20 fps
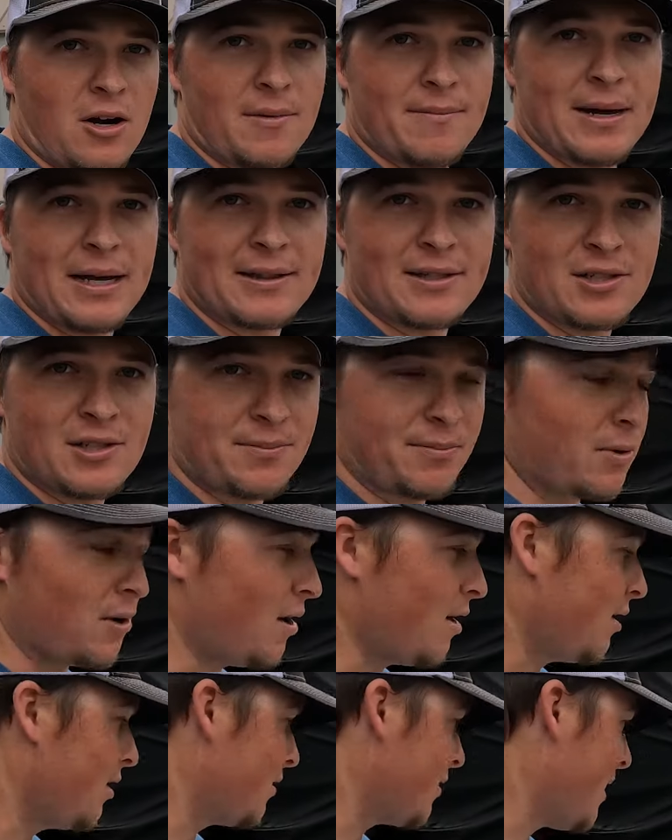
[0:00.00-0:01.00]
talking about this
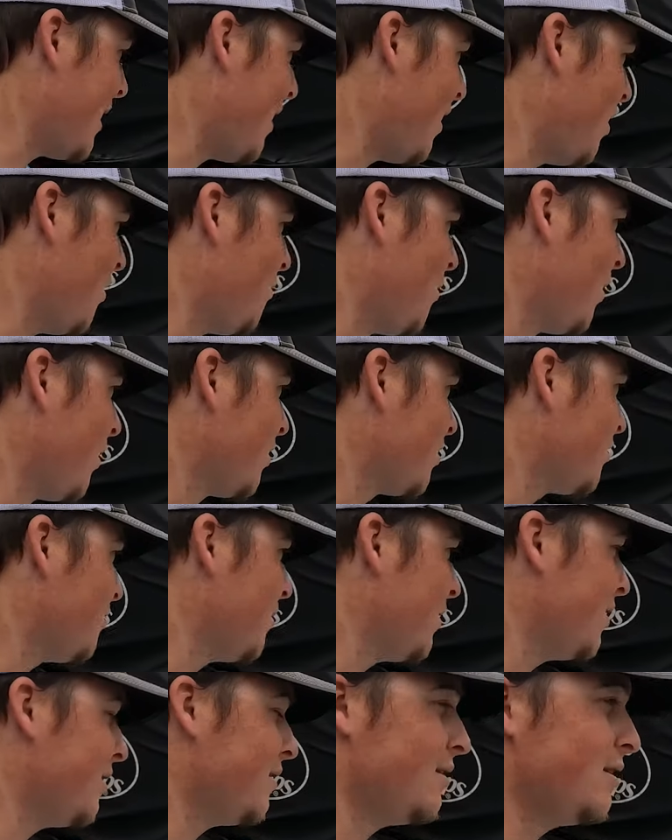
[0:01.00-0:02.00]
product, how it works,
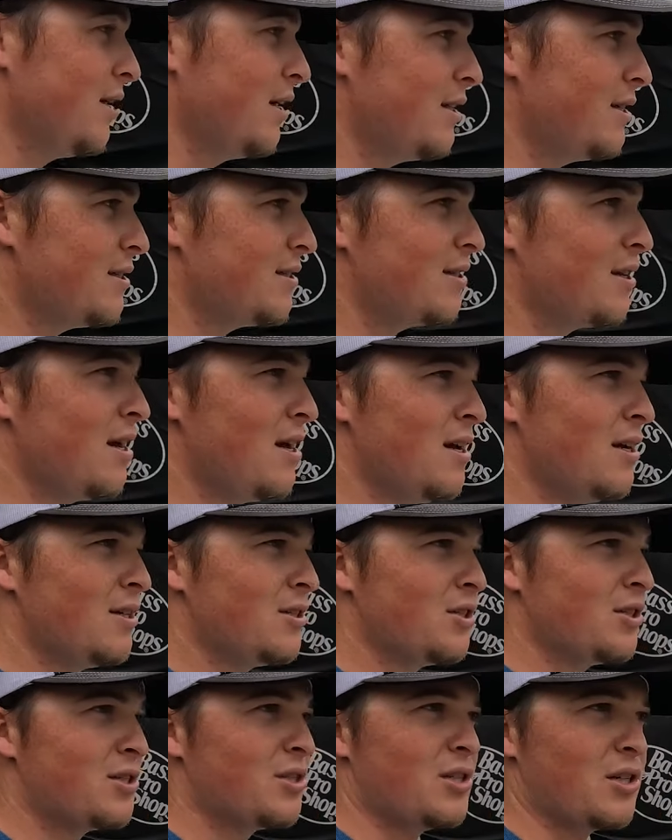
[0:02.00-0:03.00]
what it does,
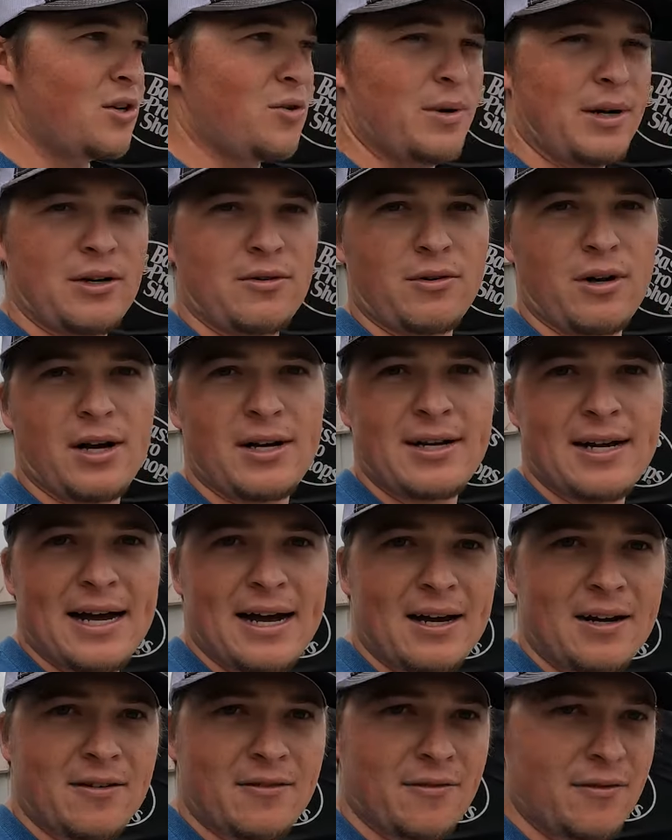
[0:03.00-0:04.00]
just a quick
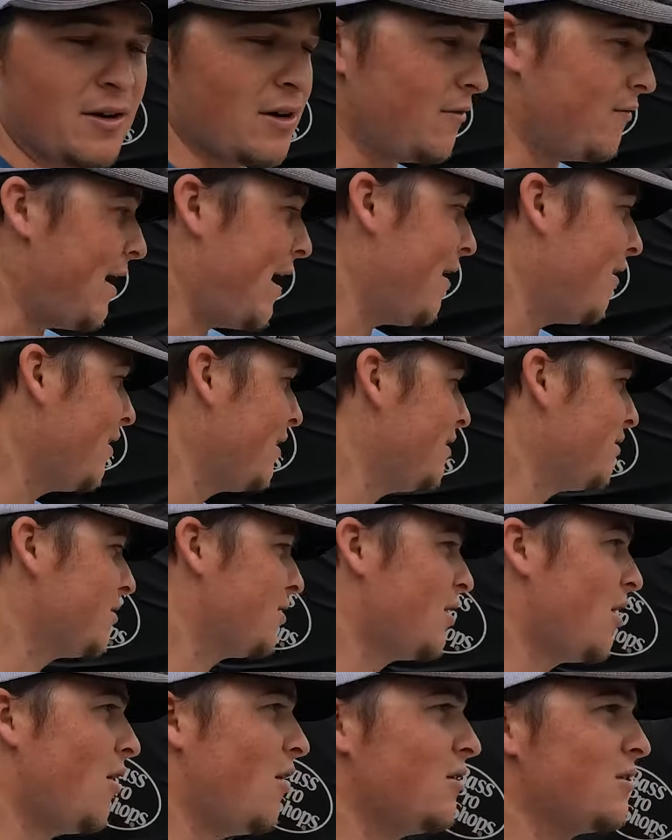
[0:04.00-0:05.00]
rundown of how it
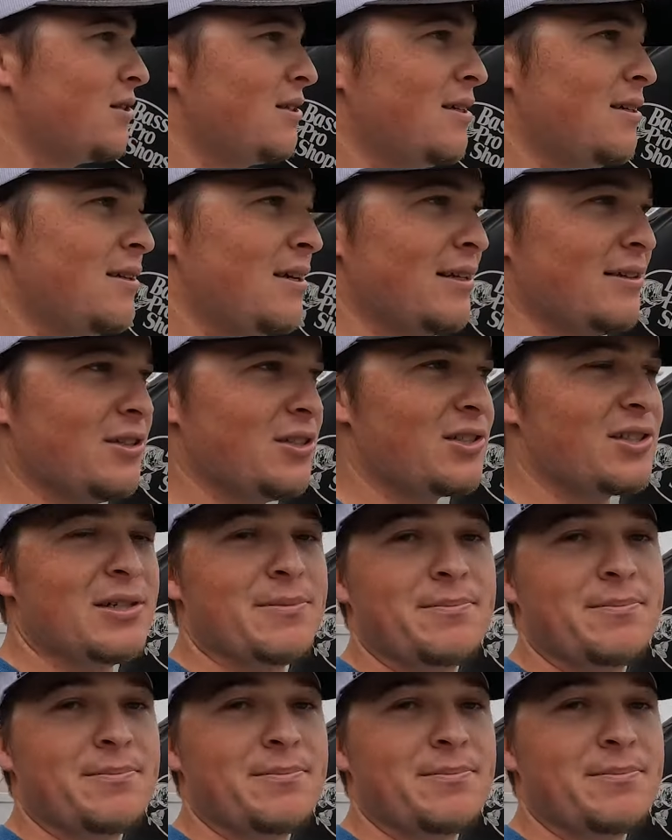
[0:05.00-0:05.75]
installs and the